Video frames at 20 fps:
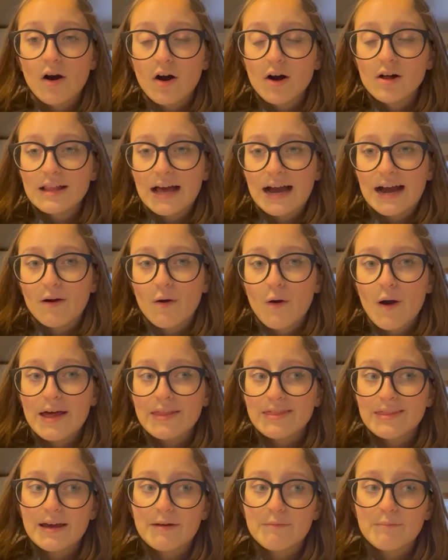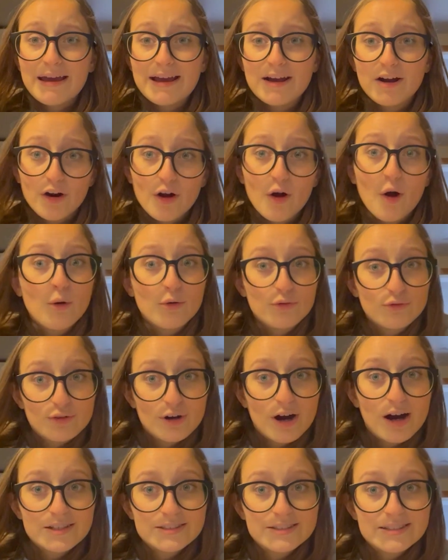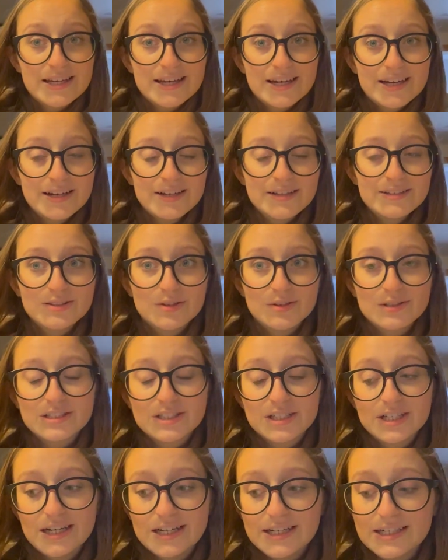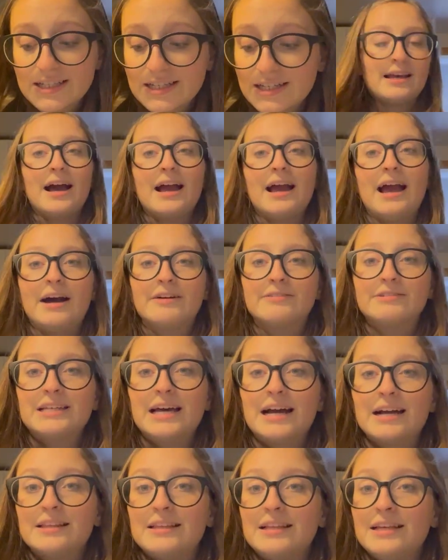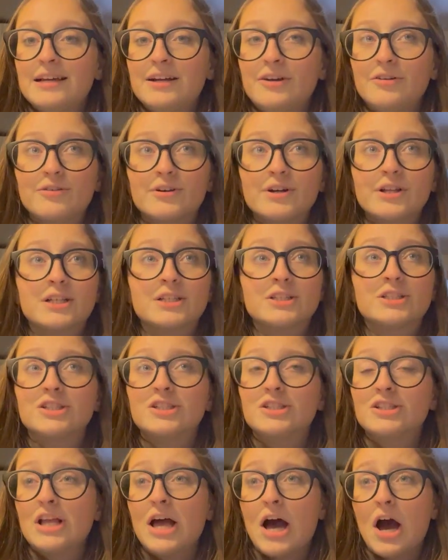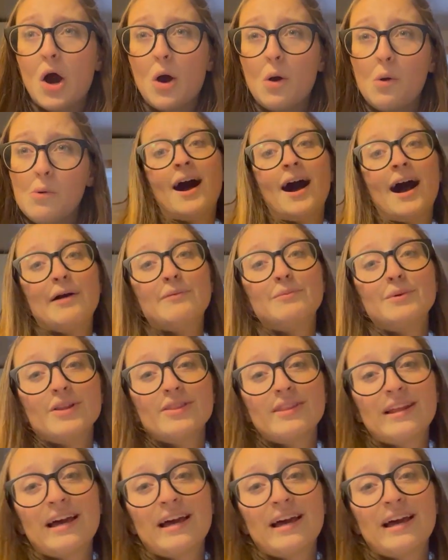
all out and like make our own frosting, so it's good. I have a technique for the snow. I'm on